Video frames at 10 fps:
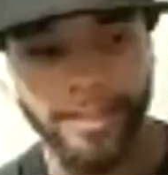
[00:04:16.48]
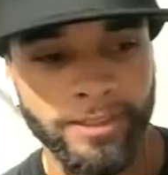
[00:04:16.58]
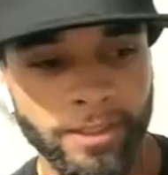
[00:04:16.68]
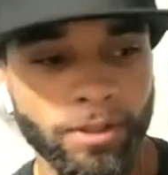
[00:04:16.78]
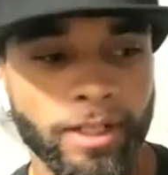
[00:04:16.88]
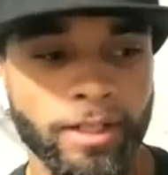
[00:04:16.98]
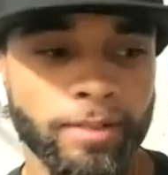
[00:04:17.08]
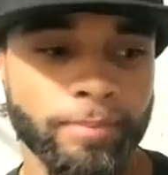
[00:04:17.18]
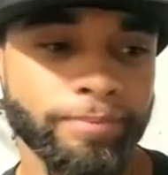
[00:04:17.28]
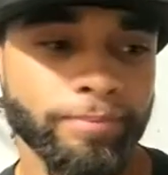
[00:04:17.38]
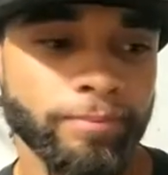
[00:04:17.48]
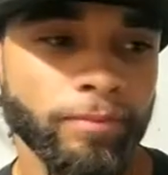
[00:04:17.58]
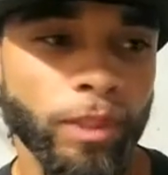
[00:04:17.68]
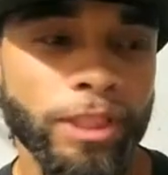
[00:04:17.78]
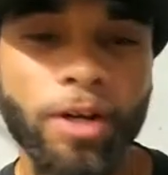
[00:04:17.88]
so um,
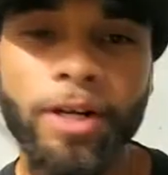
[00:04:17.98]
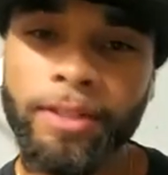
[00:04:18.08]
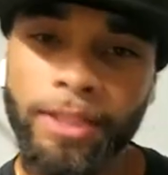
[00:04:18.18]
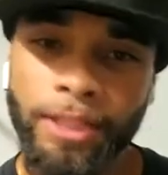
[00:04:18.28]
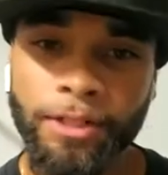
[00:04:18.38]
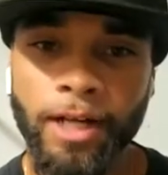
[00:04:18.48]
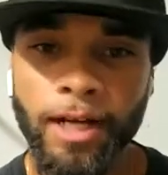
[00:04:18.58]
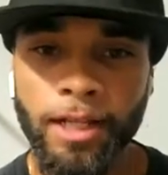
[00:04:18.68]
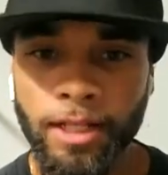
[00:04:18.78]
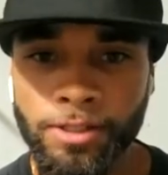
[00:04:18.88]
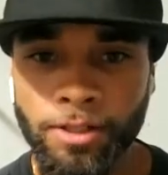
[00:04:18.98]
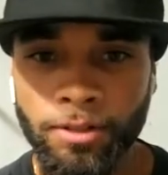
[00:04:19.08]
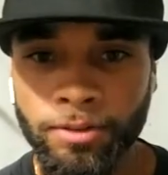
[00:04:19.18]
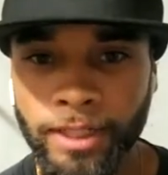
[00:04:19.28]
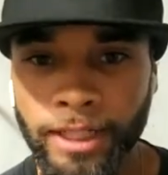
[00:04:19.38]
we started out the year in
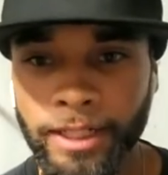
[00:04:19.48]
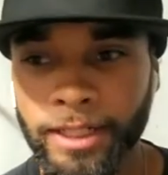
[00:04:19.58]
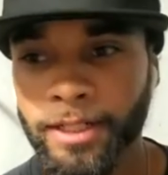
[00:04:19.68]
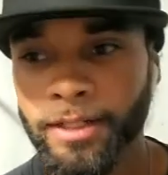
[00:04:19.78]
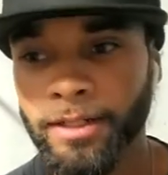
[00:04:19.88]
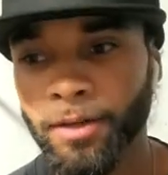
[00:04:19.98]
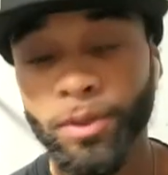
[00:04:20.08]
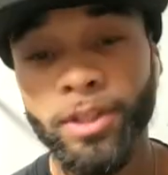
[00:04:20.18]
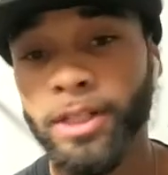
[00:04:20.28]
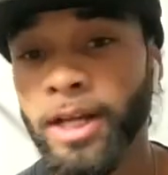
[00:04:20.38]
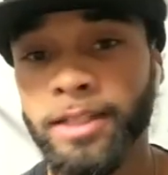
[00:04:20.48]
Adelanto and uh, a really right.